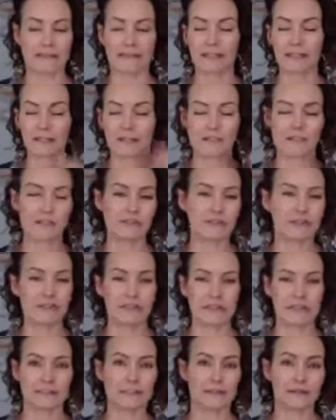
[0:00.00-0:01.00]
And I just use
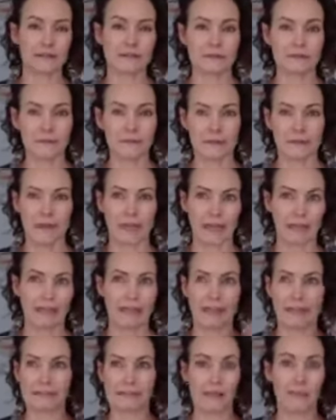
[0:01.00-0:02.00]
that excuse or that
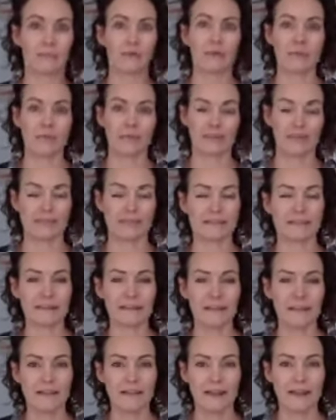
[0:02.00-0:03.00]
example because
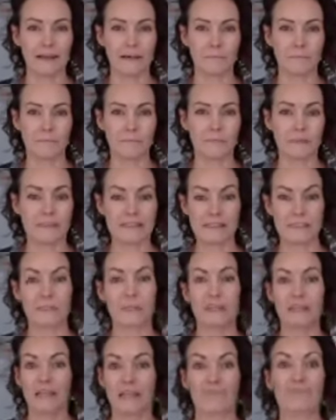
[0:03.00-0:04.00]
somebody